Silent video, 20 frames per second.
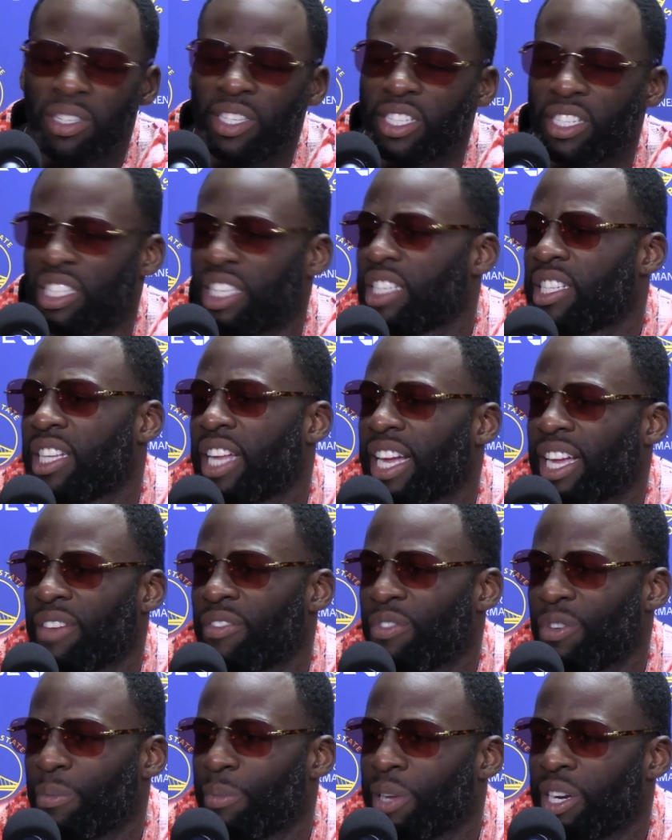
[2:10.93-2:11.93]
it's just like
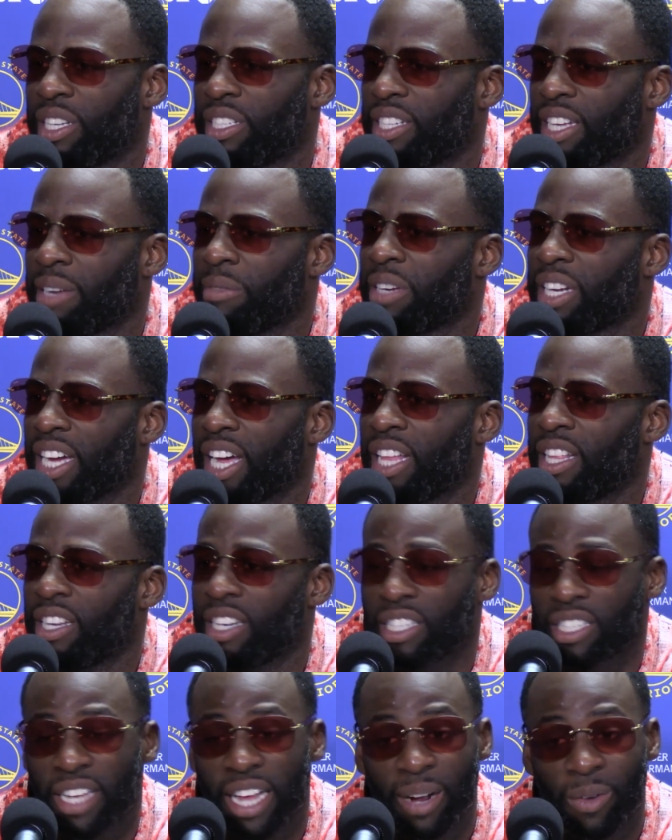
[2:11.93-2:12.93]
if you put a team together
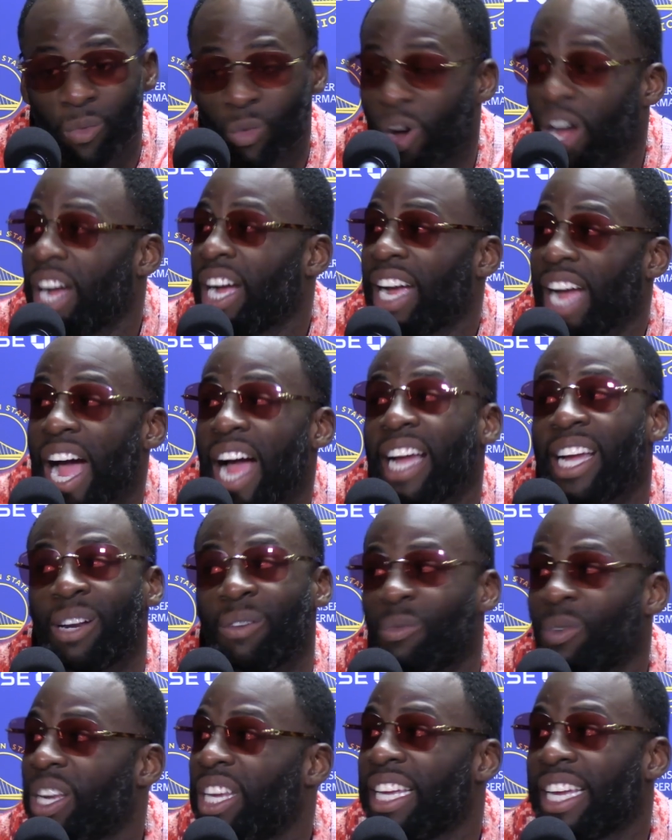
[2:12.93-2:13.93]
and it's like one guy
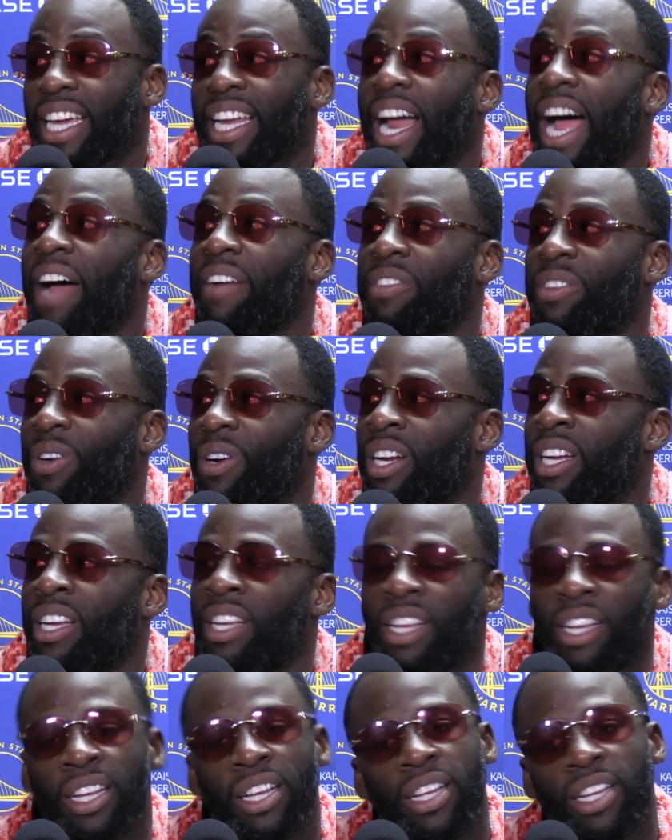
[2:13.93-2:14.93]
can really get after it.
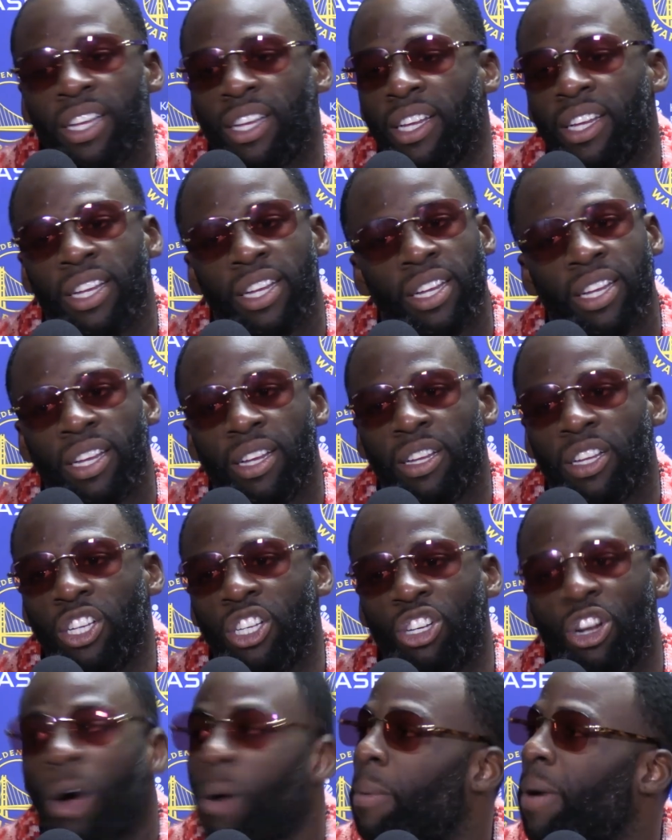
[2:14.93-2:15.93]

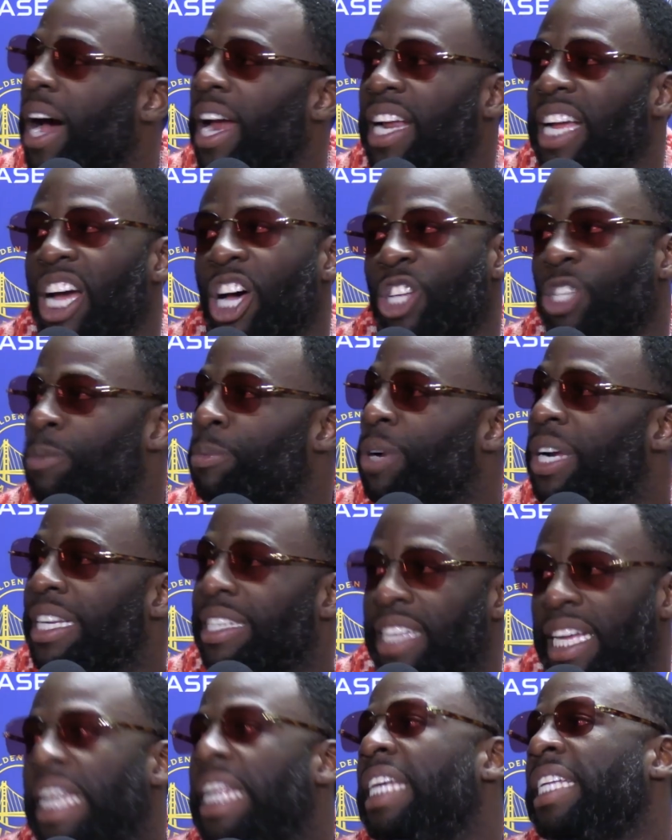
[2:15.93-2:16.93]
Nobody else
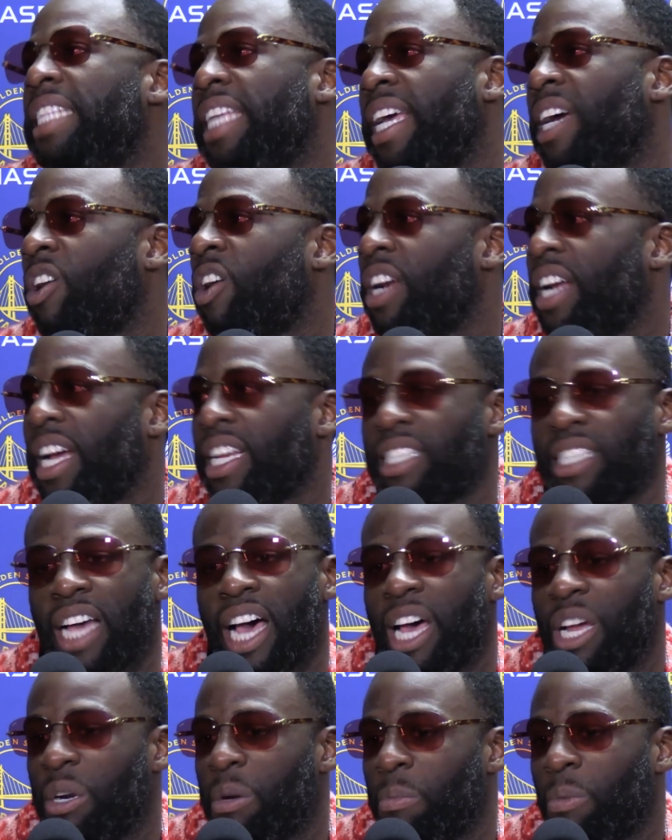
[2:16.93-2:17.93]
brings anything on that
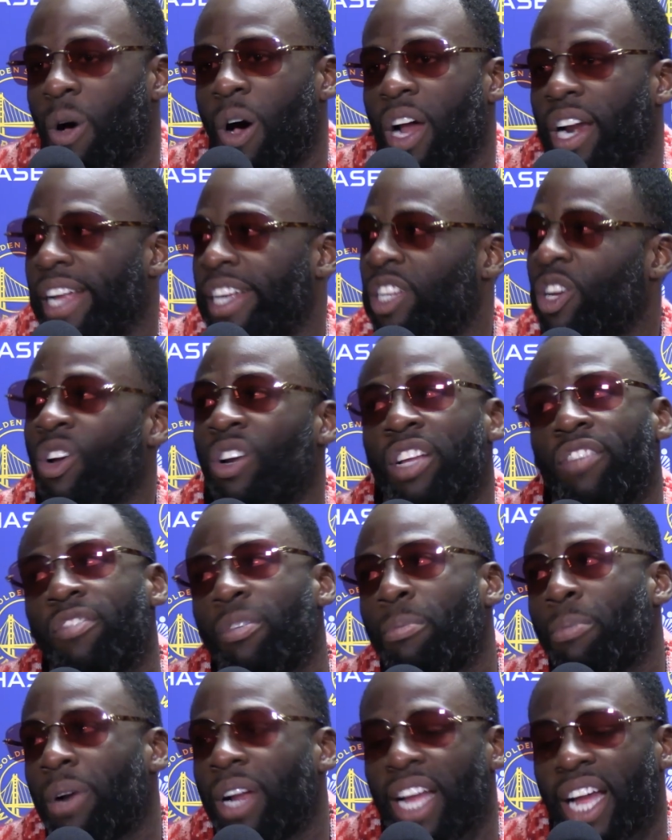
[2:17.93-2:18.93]
side of the ball. They don't
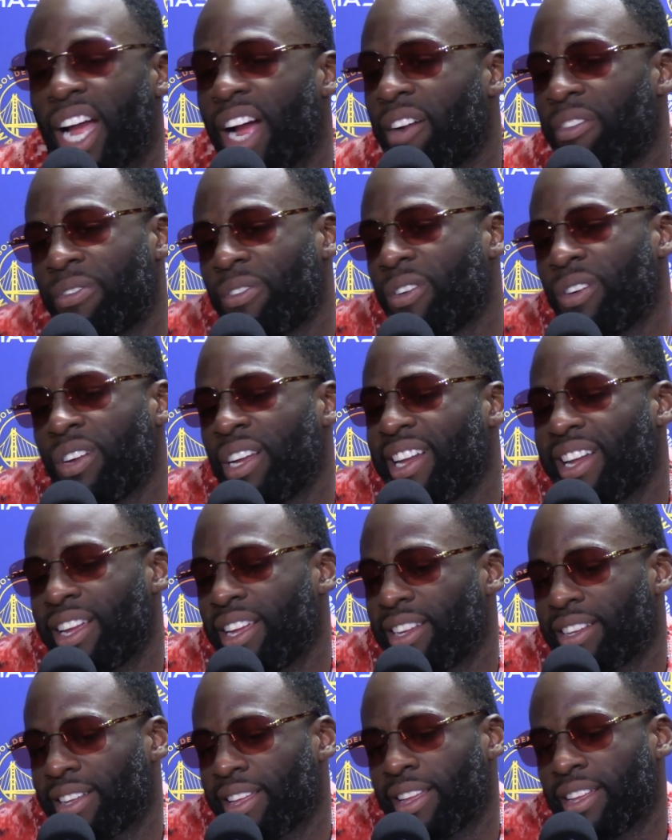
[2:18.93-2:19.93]
even bring
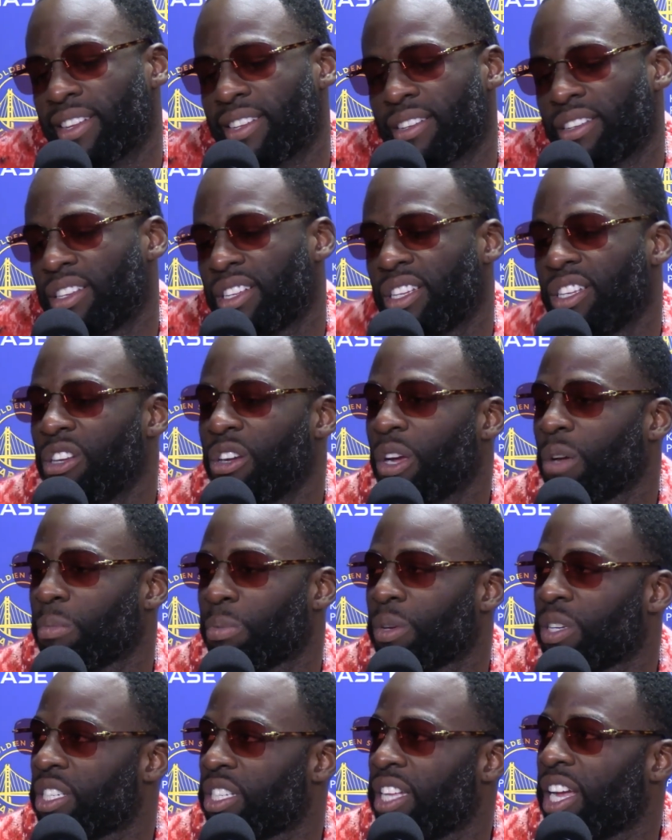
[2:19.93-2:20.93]
effort. You could
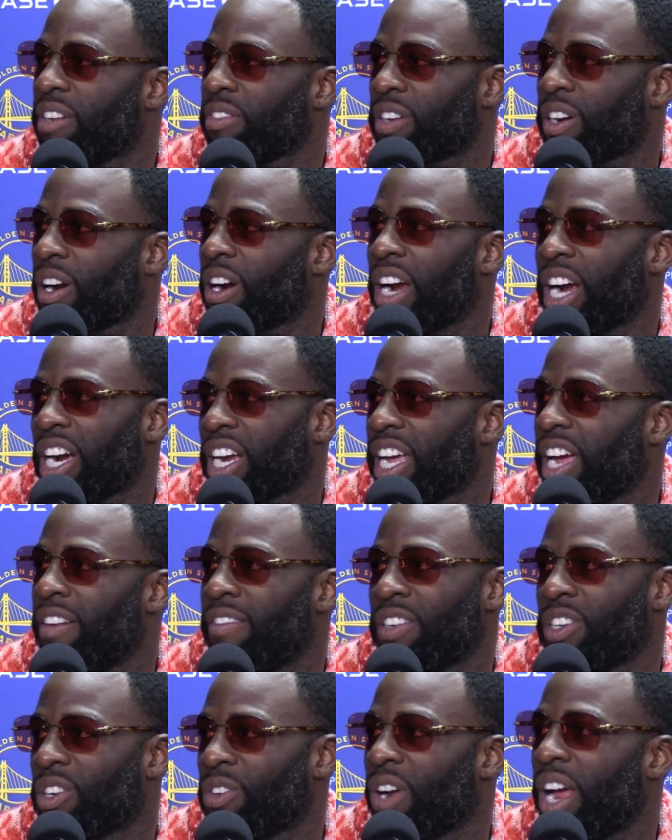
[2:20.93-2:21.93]
put Steph Curry or
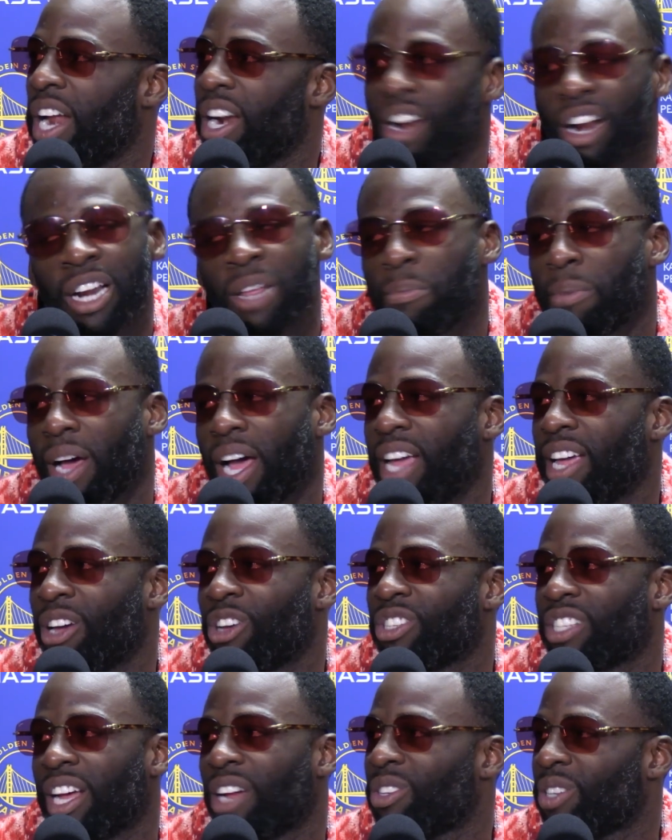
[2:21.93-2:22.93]
Kevin Durant or anybody
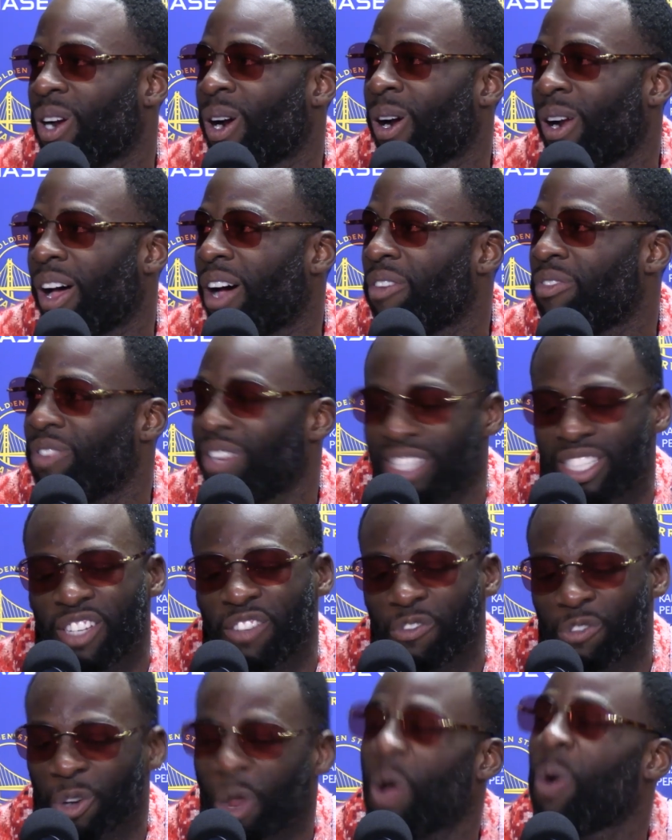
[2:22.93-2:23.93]
else out there on offense.
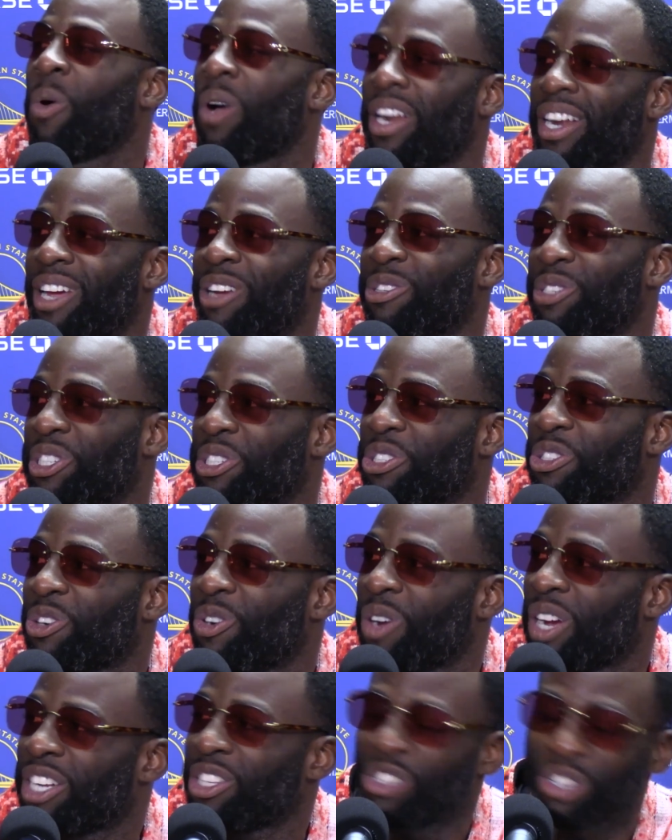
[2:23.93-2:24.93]
If no one else is
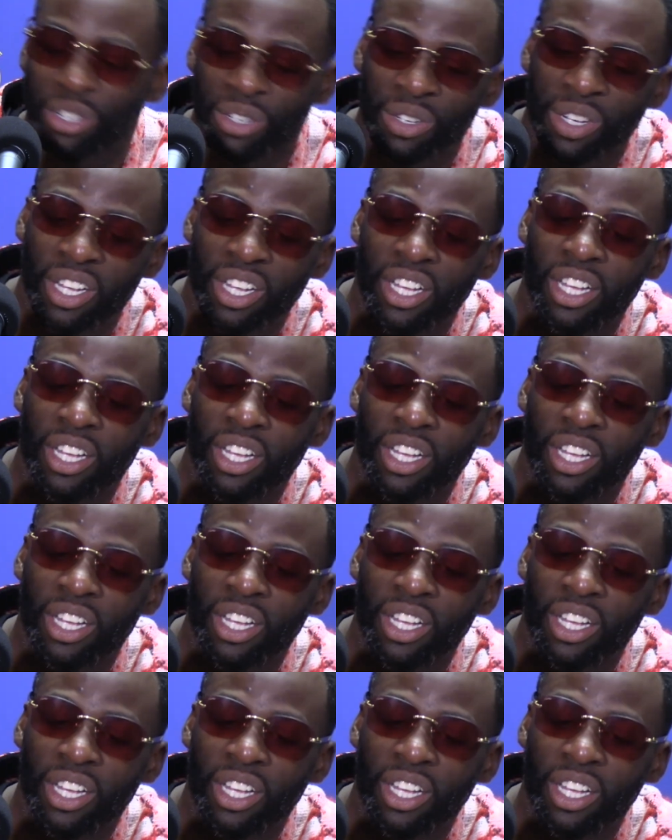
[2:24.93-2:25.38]
going to